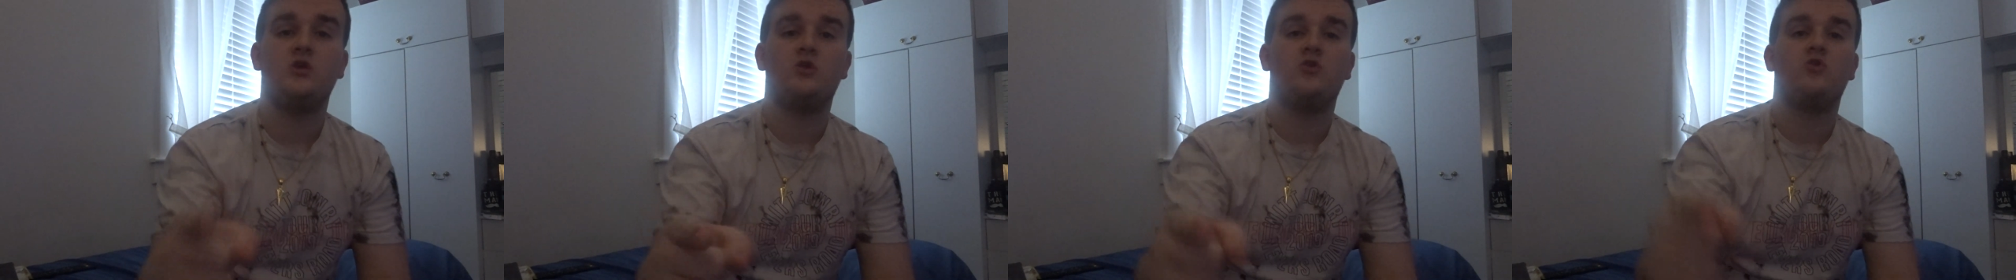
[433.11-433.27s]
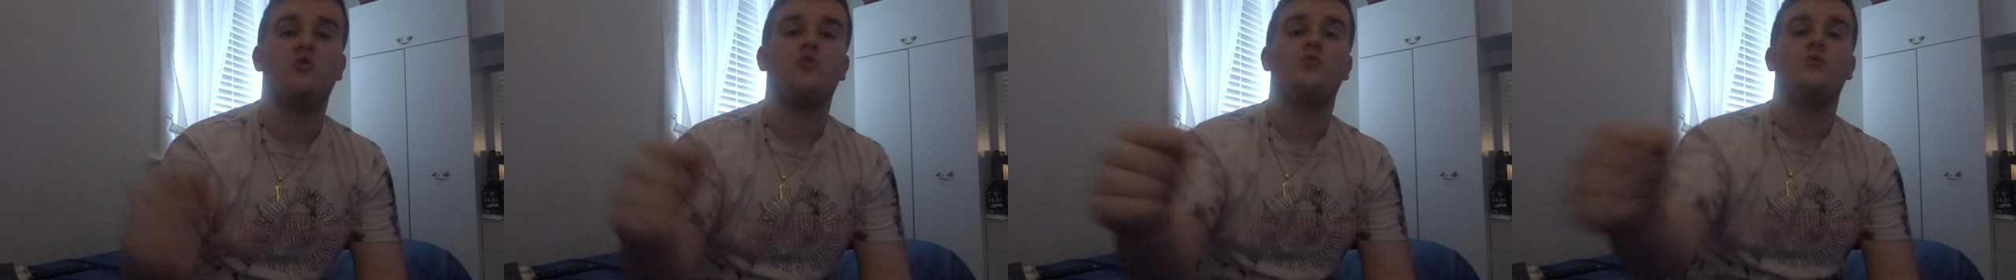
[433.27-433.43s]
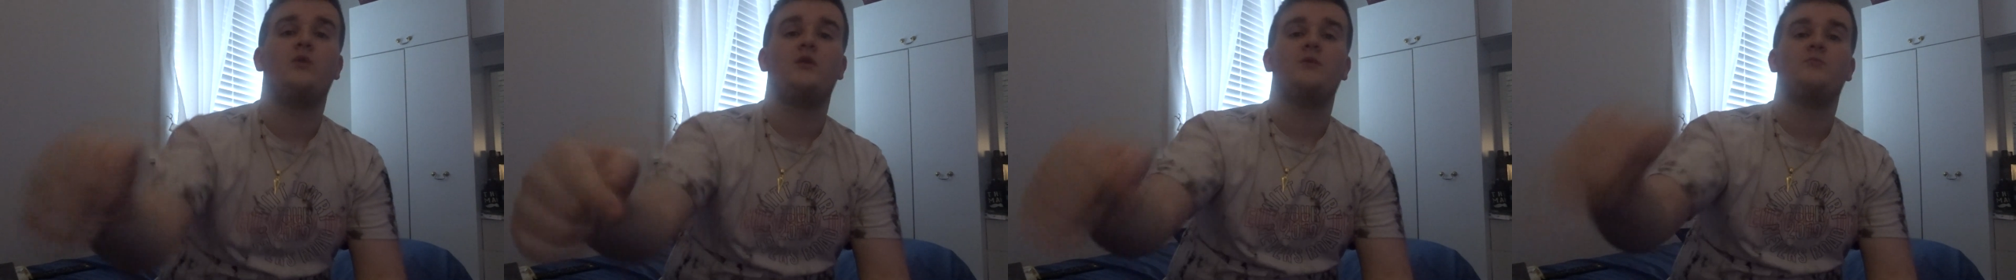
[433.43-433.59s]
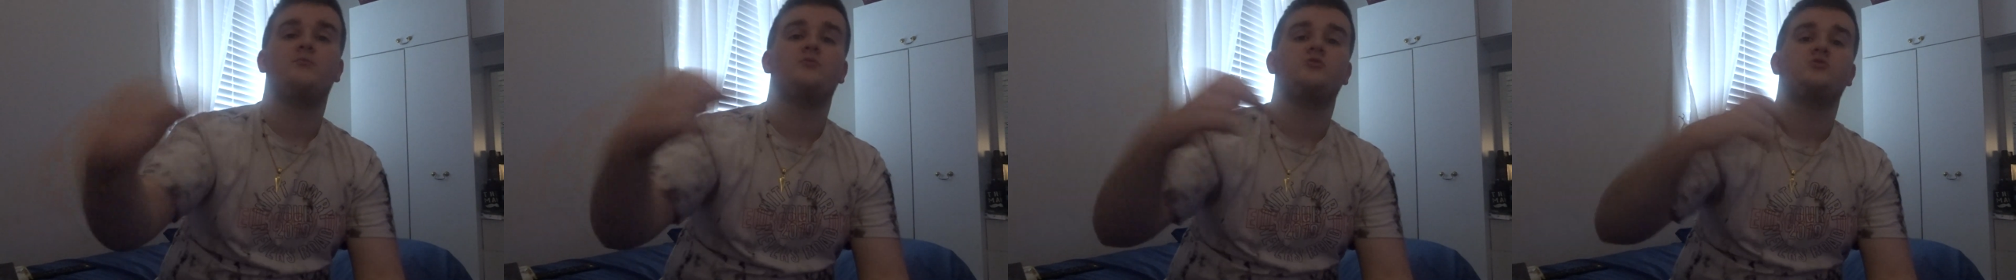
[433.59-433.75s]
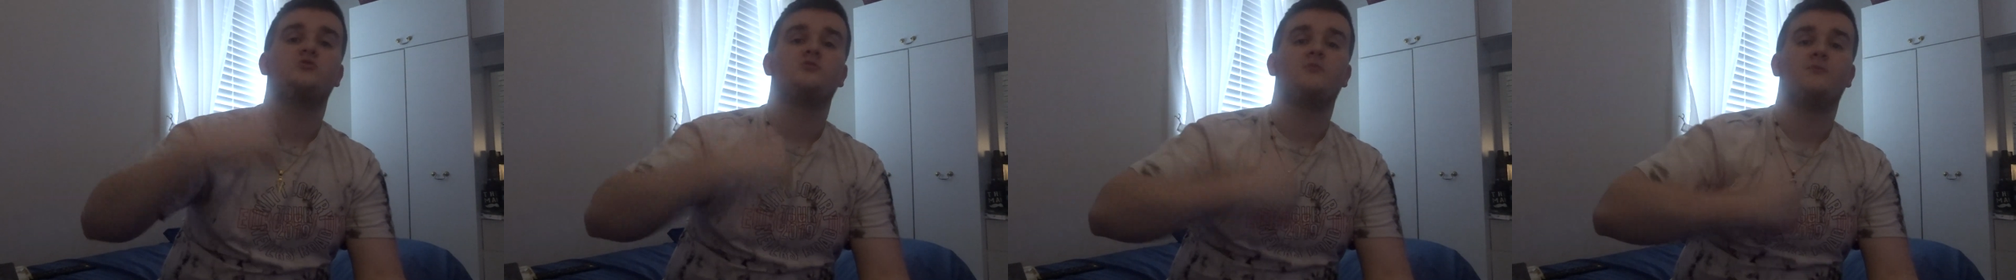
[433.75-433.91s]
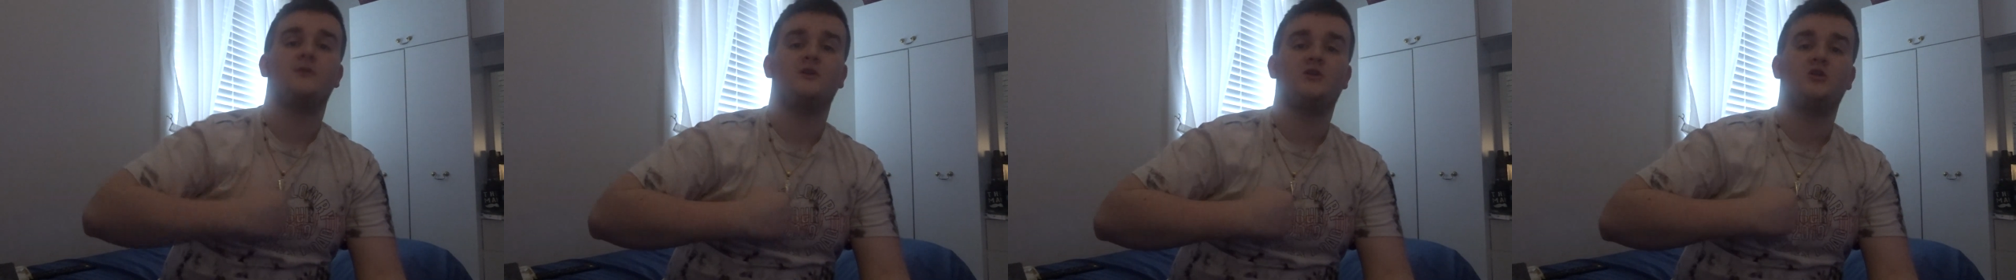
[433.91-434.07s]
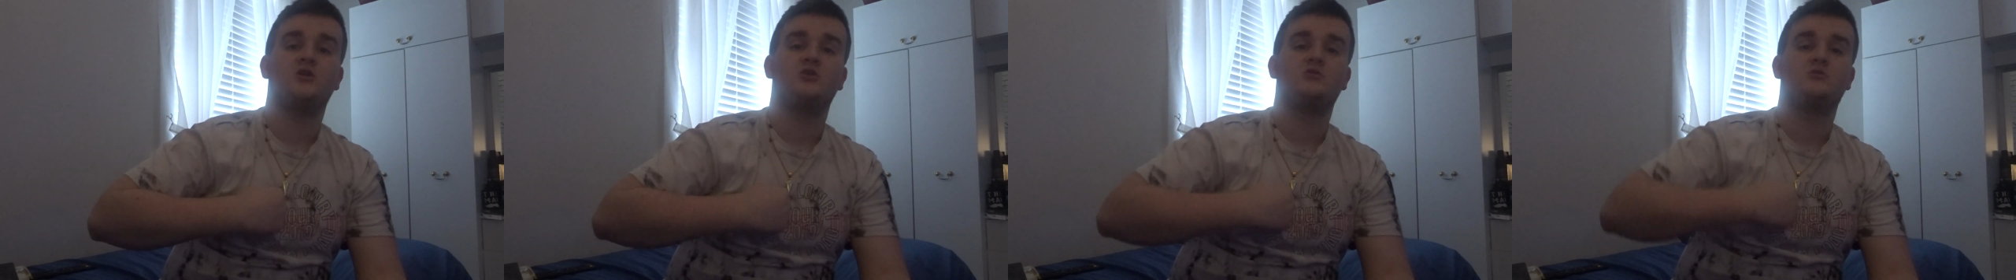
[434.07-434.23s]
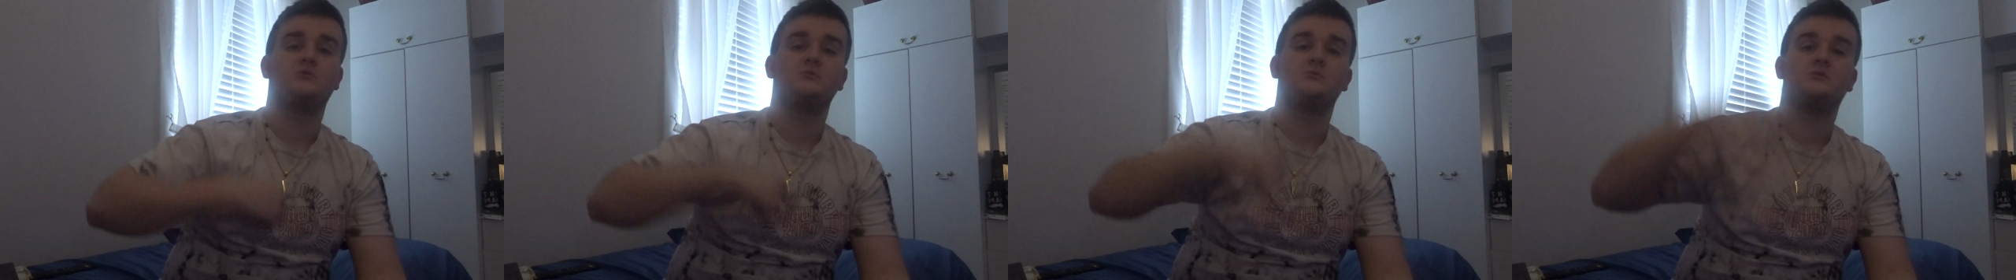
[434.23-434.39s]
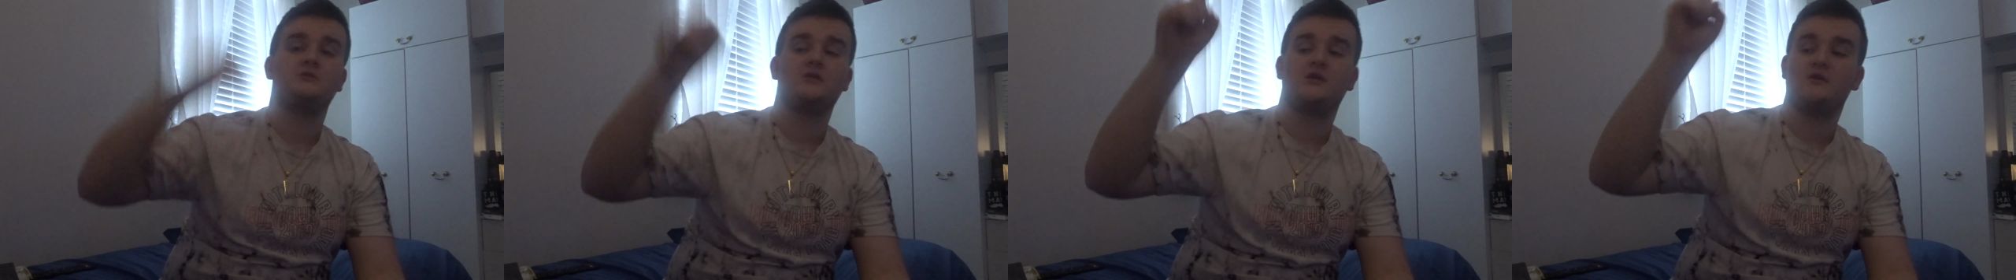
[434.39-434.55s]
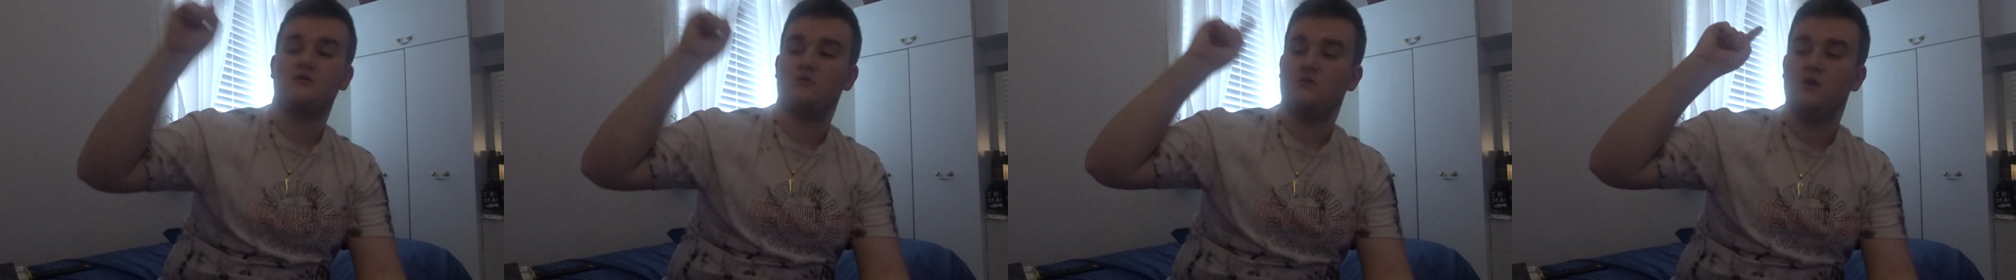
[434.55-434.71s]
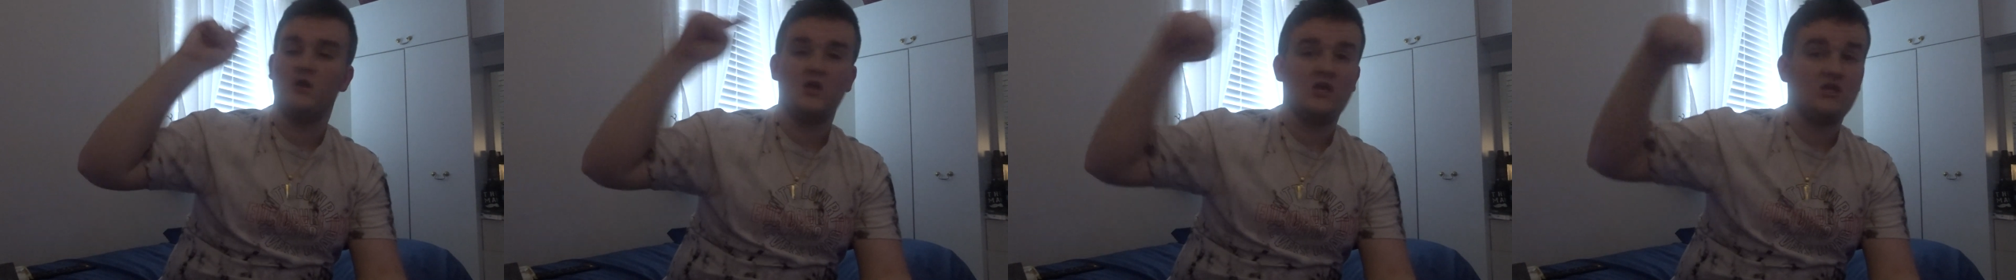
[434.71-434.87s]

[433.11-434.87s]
know when I post on my YouTube channel.